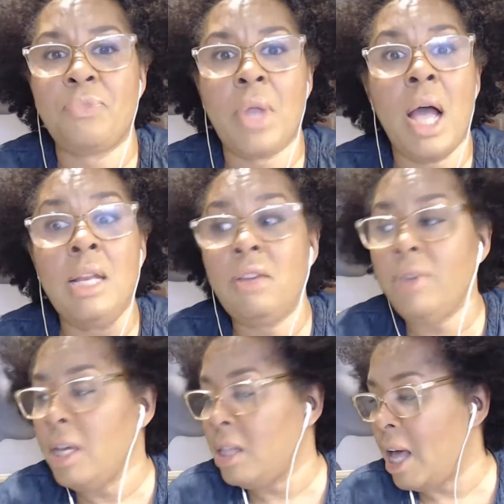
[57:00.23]
I love
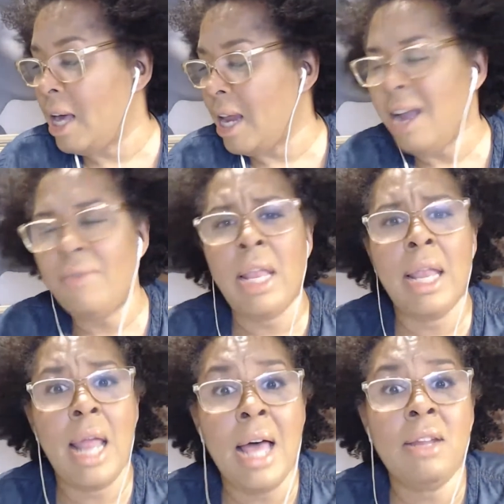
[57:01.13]
Inglot. I have a
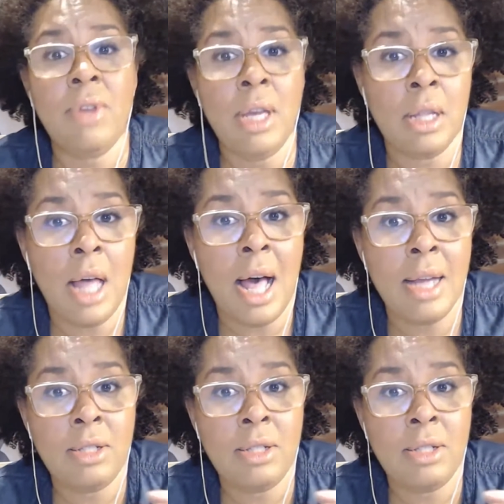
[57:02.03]
lot of Inglot.